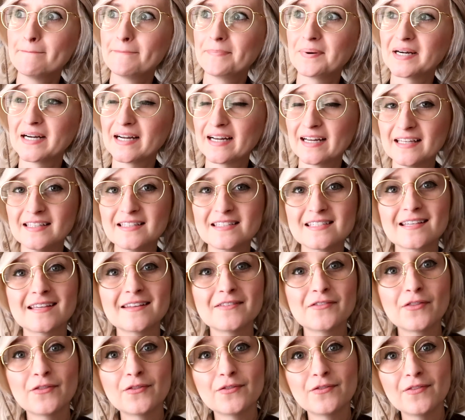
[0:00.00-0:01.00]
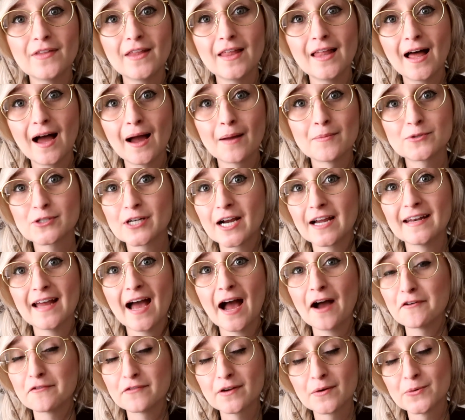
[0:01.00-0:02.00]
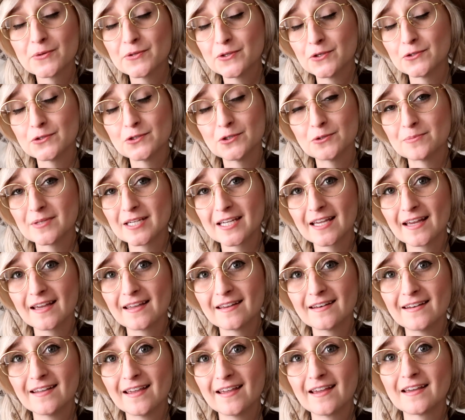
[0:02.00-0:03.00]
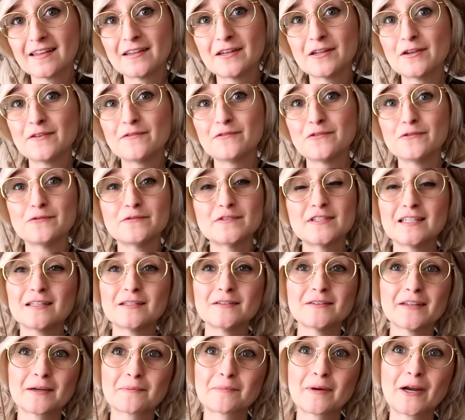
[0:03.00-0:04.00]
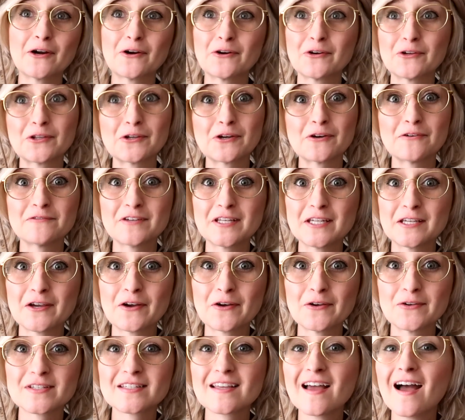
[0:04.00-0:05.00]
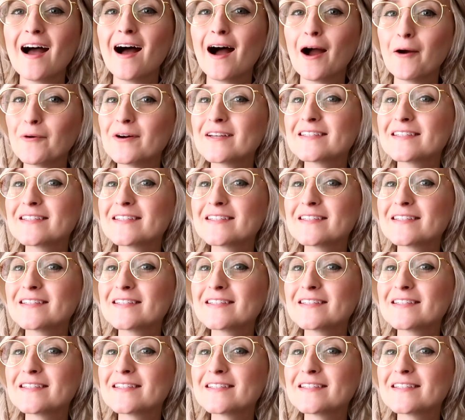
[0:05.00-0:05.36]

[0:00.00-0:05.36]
but I'm trying to have fun with YouTube again. And if you've seen like my earlier videos, I